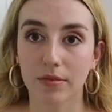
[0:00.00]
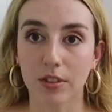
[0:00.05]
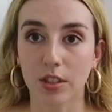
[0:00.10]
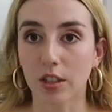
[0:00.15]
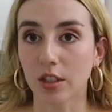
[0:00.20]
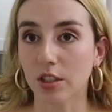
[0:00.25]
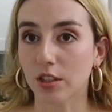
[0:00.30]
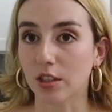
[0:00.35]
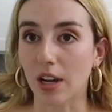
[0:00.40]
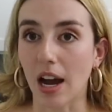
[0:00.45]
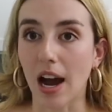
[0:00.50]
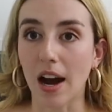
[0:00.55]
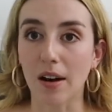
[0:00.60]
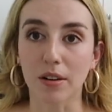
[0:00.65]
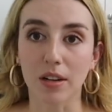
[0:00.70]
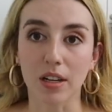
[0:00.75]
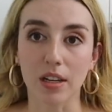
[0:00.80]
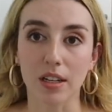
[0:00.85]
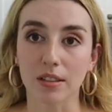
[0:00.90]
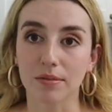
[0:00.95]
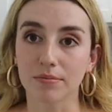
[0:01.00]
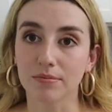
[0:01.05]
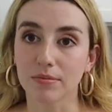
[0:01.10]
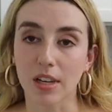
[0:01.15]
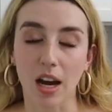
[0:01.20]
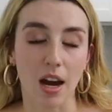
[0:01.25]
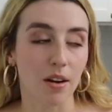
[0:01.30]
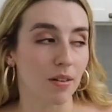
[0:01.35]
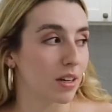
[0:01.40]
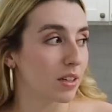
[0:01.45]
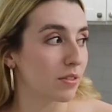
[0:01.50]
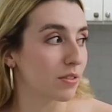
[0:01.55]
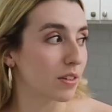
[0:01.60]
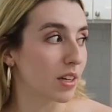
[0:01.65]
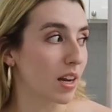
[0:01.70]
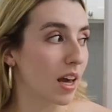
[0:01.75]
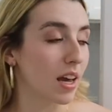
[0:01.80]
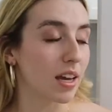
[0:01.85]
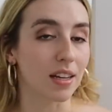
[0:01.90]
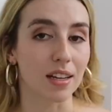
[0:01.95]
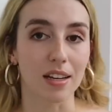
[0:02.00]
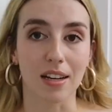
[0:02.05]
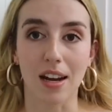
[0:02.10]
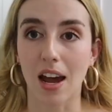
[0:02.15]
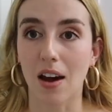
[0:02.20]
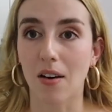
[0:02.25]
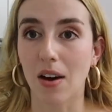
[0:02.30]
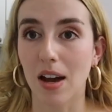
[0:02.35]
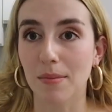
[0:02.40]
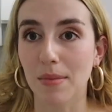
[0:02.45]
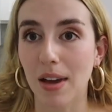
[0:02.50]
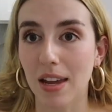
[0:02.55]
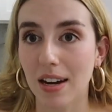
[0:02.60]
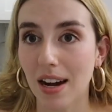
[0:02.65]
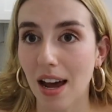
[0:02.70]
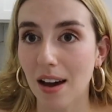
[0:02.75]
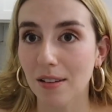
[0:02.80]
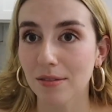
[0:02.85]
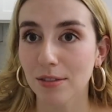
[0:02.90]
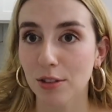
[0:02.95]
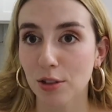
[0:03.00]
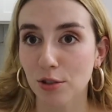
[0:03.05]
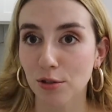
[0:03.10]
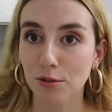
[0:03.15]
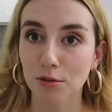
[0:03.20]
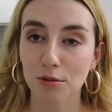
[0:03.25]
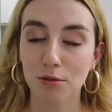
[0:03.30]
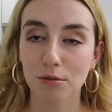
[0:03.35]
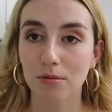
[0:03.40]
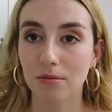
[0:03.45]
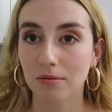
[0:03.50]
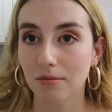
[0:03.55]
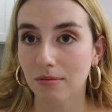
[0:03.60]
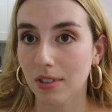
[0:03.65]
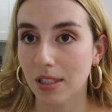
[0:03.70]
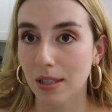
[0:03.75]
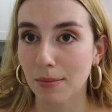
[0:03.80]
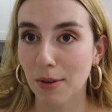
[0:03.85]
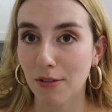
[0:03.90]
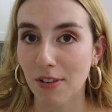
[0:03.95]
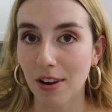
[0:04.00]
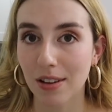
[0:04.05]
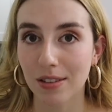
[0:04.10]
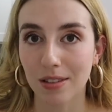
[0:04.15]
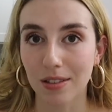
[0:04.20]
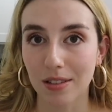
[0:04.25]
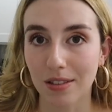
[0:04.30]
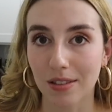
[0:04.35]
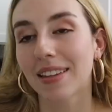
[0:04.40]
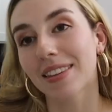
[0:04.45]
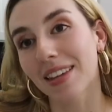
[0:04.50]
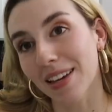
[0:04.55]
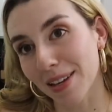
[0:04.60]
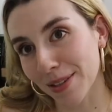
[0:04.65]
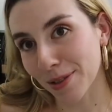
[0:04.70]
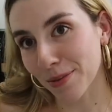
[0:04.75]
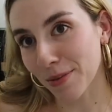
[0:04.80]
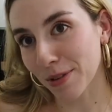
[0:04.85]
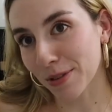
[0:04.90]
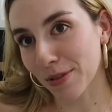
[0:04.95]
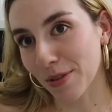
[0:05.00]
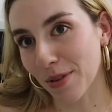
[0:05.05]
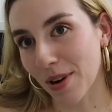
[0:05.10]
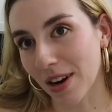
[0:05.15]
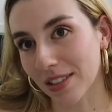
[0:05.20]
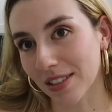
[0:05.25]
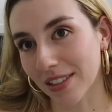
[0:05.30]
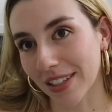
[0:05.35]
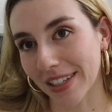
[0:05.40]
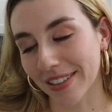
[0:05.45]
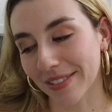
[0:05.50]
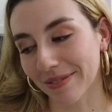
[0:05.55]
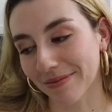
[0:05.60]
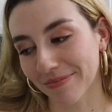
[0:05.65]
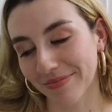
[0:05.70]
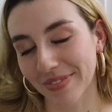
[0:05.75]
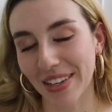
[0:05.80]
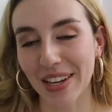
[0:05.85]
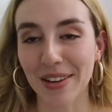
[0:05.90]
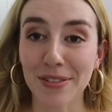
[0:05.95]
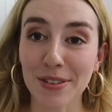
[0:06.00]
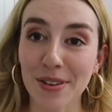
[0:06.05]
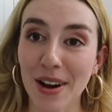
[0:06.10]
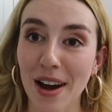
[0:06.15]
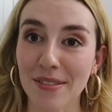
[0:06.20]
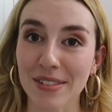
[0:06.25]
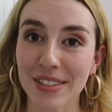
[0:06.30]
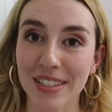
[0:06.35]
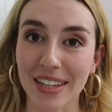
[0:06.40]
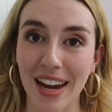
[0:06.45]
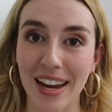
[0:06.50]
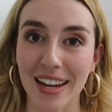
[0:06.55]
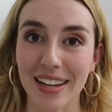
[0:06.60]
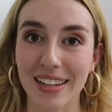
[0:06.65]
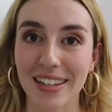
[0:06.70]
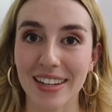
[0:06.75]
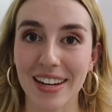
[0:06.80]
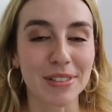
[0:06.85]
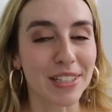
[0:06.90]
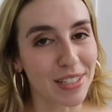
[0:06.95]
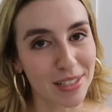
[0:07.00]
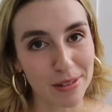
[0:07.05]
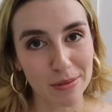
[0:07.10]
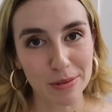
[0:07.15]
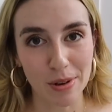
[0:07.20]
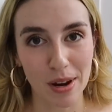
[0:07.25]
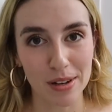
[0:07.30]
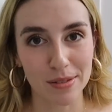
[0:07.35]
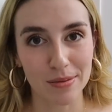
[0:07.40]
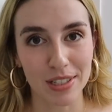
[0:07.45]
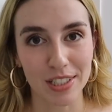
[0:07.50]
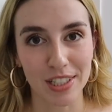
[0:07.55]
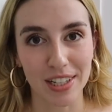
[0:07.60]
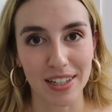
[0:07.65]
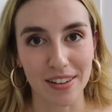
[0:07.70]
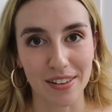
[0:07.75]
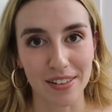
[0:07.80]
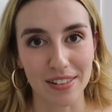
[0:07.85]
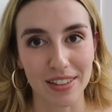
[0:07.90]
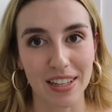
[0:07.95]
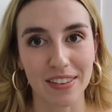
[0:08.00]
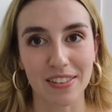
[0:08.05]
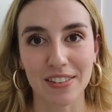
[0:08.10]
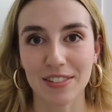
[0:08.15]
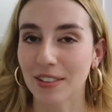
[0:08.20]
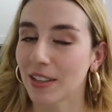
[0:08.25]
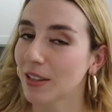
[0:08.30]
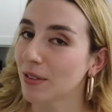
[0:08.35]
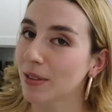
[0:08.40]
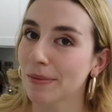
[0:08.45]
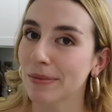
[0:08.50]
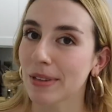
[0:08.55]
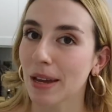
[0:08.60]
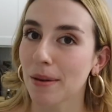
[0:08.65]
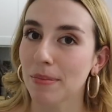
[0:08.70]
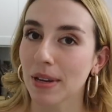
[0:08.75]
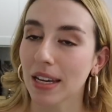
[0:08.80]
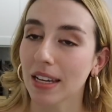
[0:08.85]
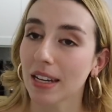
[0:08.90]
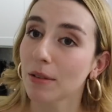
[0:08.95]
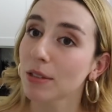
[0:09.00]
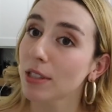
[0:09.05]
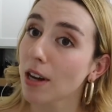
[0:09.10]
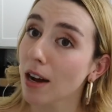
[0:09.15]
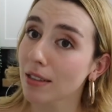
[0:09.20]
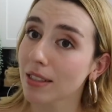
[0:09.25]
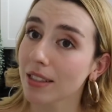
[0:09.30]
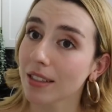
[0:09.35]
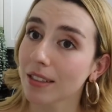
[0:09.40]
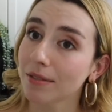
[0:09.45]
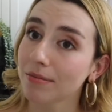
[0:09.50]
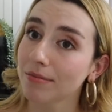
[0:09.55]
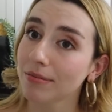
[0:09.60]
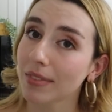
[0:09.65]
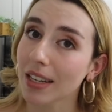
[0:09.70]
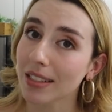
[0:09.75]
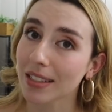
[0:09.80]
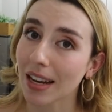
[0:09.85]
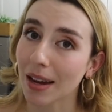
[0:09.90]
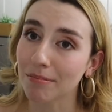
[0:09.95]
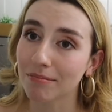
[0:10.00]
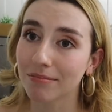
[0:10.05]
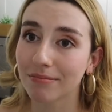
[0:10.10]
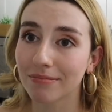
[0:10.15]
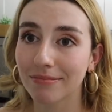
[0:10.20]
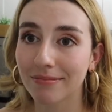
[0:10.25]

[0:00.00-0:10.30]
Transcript: took a shower, got ready for the night, and now I'm headed out to see my friends. Thanks so much for watching. If you haven't yet, please subscribe to my channel, give this video a thumbs up, and I'll talk to you next time.